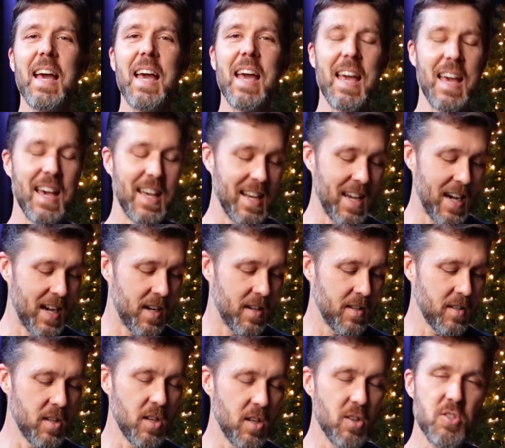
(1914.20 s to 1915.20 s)
And,
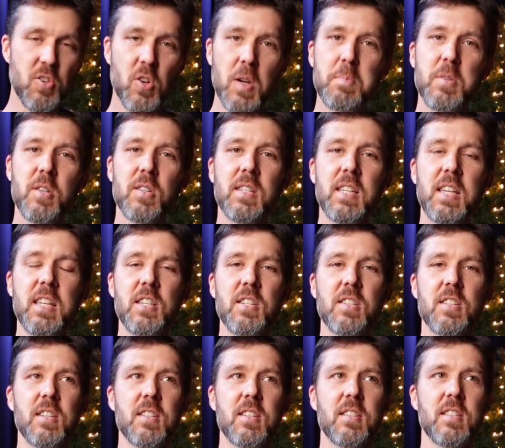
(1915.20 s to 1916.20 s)
you know, Scripture
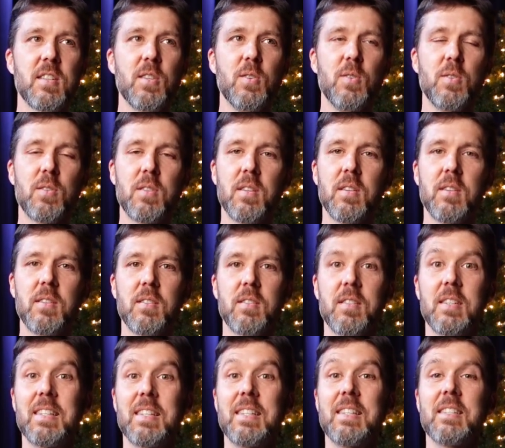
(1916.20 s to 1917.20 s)
teaches us to
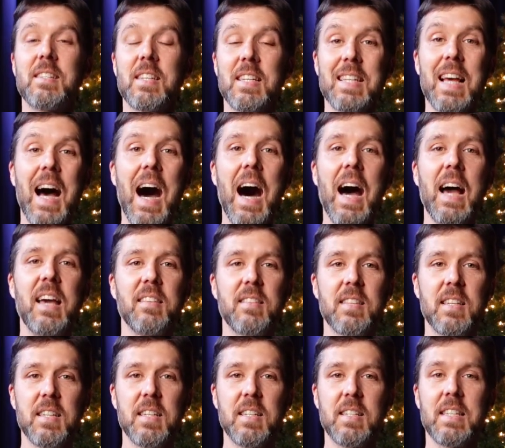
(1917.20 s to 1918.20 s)
tithe,
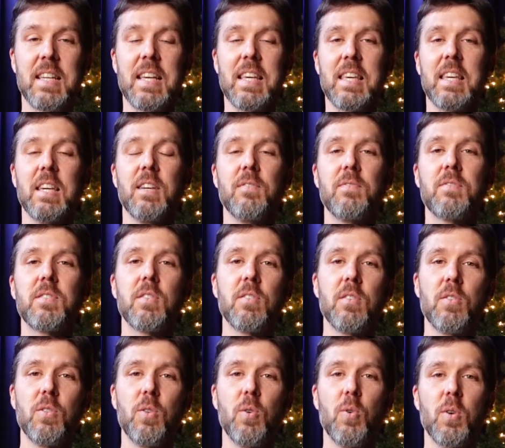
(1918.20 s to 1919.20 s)
to give to
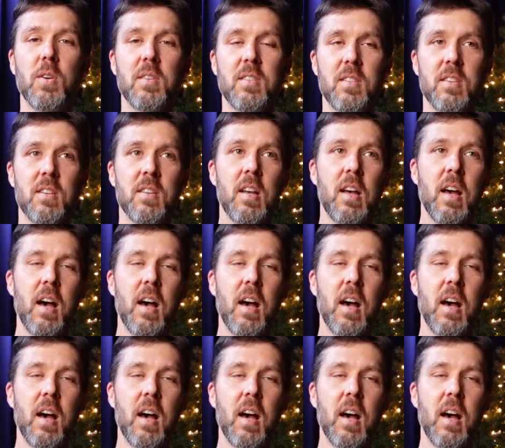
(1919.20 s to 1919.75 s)
the Lord, to